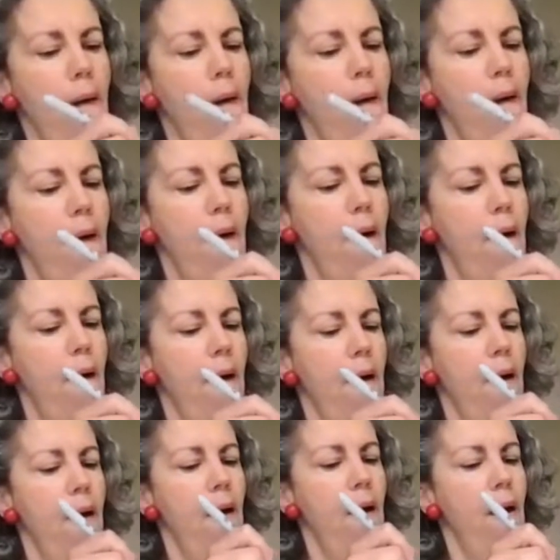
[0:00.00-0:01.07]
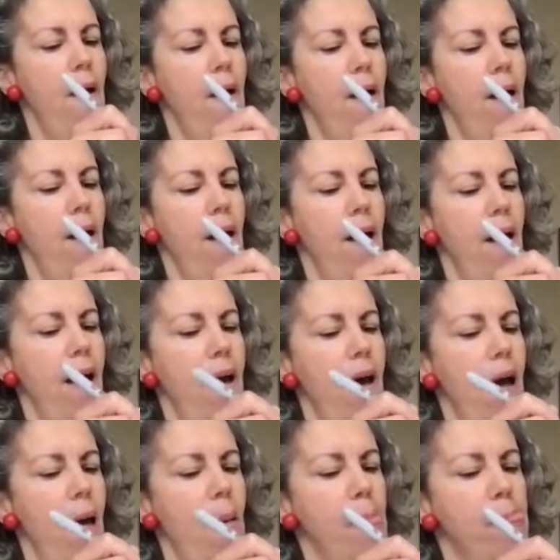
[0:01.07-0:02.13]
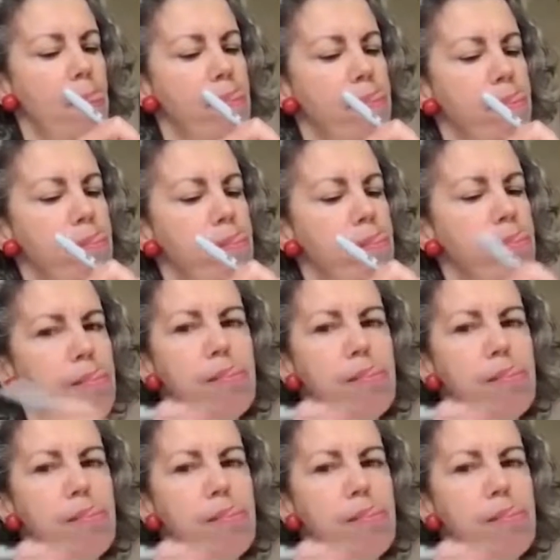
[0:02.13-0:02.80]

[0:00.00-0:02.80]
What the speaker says: [no speech]